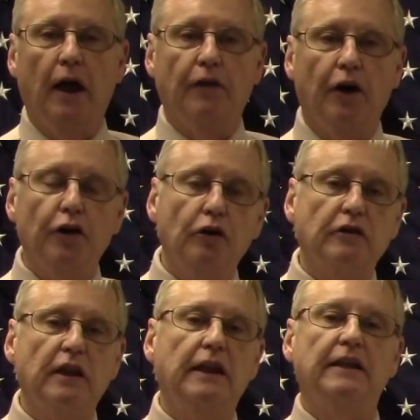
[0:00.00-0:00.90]
They're
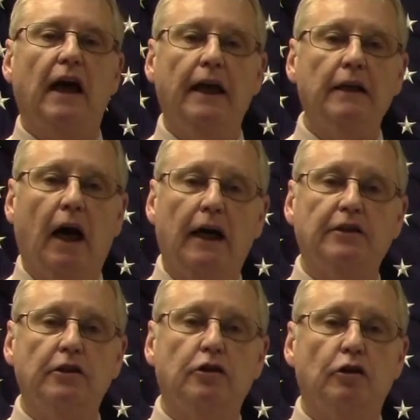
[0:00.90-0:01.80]
using these
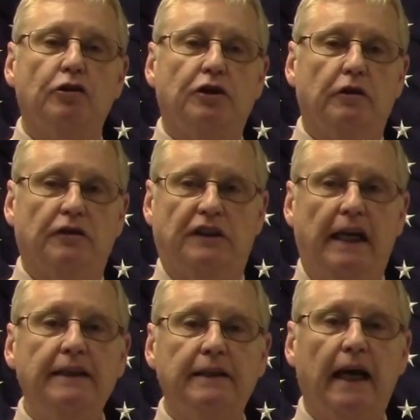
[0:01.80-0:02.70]
unconstitutional
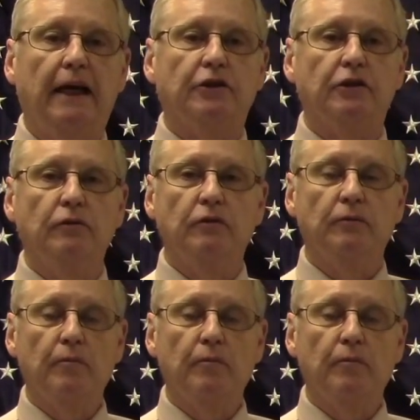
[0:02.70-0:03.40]
state statutes